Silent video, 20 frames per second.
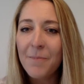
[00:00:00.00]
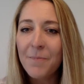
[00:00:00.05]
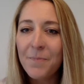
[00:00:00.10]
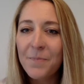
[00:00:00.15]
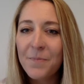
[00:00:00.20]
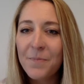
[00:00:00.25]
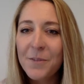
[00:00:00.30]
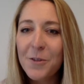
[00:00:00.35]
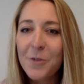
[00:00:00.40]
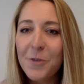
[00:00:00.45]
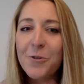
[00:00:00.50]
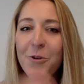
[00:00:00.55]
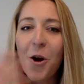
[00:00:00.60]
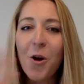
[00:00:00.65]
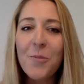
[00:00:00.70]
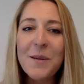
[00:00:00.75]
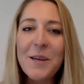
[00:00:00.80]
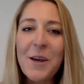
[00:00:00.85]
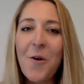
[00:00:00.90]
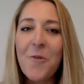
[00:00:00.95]
So
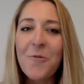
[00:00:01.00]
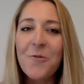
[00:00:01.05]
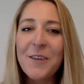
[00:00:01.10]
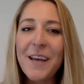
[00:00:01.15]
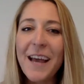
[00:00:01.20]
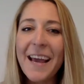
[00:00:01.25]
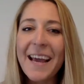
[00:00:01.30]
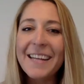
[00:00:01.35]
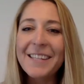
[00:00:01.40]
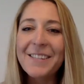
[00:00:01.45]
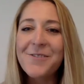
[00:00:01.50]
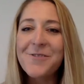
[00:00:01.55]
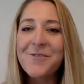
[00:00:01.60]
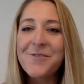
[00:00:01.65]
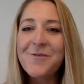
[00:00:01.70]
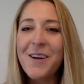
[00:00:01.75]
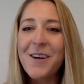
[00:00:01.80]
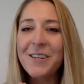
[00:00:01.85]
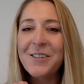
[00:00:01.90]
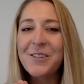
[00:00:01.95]
Darby, hopefully I answered your
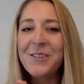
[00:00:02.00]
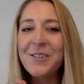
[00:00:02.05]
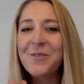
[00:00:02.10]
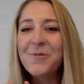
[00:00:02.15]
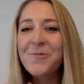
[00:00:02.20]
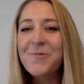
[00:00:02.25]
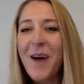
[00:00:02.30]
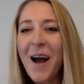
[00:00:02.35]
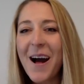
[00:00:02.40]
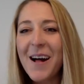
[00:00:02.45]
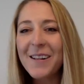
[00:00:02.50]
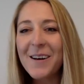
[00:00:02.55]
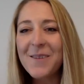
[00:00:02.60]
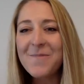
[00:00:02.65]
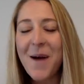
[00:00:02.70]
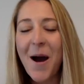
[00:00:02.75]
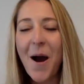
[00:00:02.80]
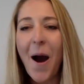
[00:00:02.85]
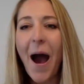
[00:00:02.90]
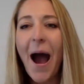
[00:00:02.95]
question as well
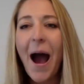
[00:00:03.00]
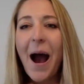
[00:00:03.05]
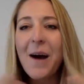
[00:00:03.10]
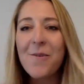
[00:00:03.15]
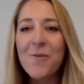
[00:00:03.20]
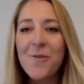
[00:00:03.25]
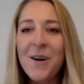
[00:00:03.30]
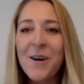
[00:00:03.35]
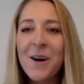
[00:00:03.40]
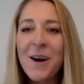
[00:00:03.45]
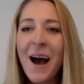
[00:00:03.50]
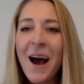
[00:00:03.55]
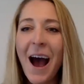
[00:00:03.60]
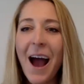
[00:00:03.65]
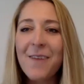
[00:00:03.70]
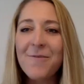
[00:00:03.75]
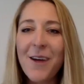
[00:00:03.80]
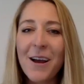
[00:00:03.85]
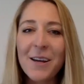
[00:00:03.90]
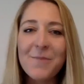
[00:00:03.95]
about how
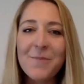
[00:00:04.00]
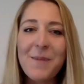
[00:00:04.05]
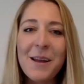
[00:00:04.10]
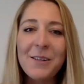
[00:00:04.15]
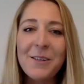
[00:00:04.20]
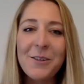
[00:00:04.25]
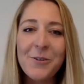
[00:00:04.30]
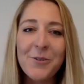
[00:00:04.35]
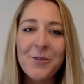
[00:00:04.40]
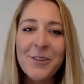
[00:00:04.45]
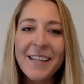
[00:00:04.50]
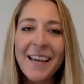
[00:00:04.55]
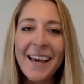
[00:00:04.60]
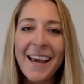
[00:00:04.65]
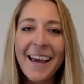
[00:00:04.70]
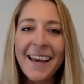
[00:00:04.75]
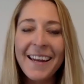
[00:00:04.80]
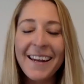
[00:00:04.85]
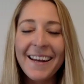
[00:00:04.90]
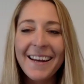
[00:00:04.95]
I recommend using
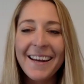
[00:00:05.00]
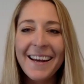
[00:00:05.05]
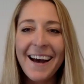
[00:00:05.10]
it